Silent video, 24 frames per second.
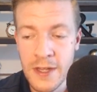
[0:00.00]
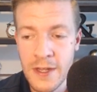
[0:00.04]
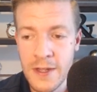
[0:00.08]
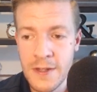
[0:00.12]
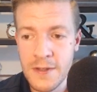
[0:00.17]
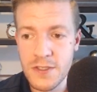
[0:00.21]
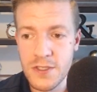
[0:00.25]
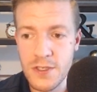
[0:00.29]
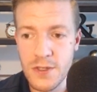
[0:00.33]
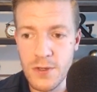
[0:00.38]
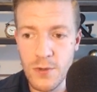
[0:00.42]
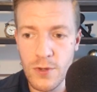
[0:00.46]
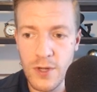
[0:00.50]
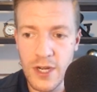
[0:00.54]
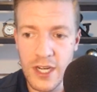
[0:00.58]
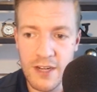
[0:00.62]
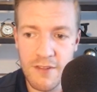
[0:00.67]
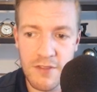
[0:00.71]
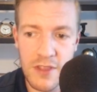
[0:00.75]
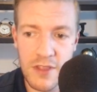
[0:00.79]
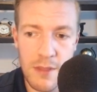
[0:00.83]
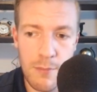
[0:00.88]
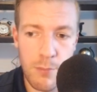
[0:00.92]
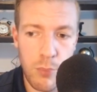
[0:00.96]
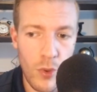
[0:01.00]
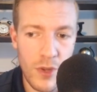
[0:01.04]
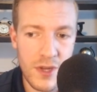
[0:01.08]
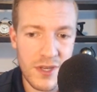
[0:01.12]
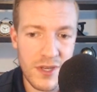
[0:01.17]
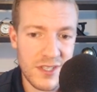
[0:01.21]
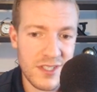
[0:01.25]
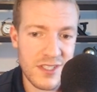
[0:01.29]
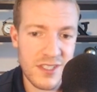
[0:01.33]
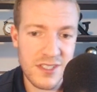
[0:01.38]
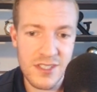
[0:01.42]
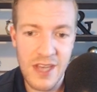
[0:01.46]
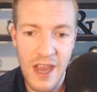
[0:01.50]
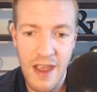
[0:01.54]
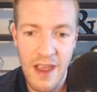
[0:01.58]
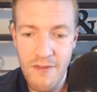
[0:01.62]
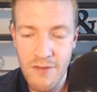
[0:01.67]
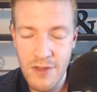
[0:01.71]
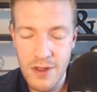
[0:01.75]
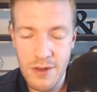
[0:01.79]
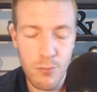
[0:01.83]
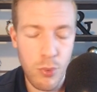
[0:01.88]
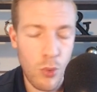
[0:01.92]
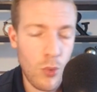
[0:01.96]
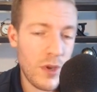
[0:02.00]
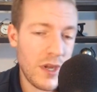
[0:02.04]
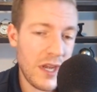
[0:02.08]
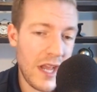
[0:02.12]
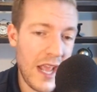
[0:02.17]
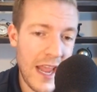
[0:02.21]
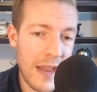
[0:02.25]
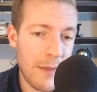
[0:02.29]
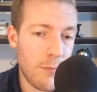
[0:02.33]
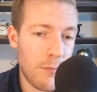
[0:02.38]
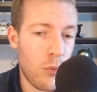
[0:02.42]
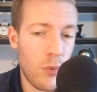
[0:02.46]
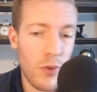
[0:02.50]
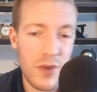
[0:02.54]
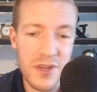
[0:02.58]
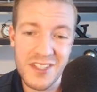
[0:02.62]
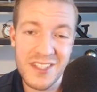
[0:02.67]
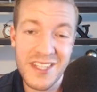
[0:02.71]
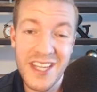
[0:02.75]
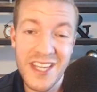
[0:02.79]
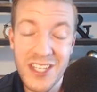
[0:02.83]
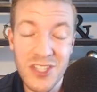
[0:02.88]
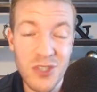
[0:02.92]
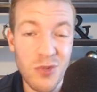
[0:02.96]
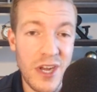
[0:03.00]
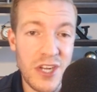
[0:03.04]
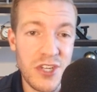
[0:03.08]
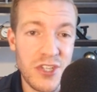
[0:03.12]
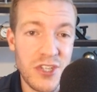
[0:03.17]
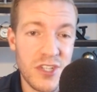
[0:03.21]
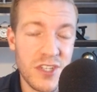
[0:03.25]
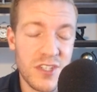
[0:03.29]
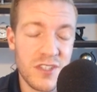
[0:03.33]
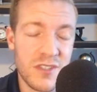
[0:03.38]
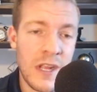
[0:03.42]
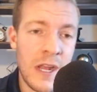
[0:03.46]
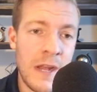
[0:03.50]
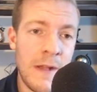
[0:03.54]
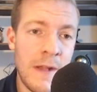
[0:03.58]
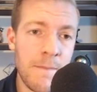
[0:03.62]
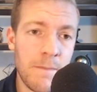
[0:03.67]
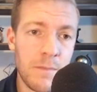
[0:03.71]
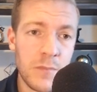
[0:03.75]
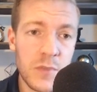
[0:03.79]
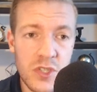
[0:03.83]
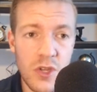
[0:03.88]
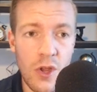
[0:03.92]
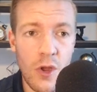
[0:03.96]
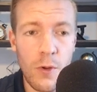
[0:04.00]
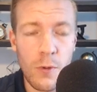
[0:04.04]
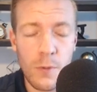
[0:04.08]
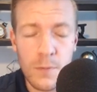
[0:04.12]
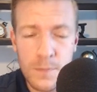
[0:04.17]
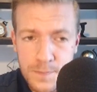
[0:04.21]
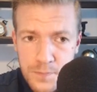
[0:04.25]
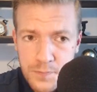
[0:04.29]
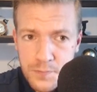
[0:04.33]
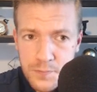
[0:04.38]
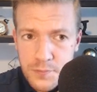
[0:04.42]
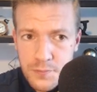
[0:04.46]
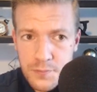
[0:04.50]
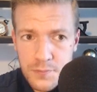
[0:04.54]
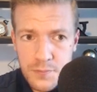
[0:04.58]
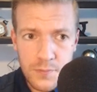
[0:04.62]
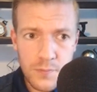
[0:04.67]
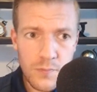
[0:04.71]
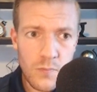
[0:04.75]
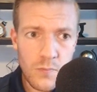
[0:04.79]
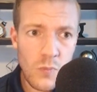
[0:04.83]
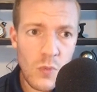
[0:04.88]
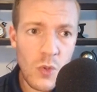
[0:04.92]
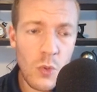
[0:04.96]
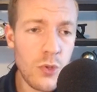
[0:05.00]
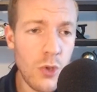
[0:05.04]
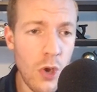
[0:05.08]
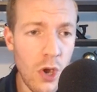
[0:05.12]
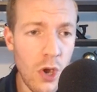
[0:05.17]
to kind of the 0.7, 0.8, 0.6 ranges. So when you are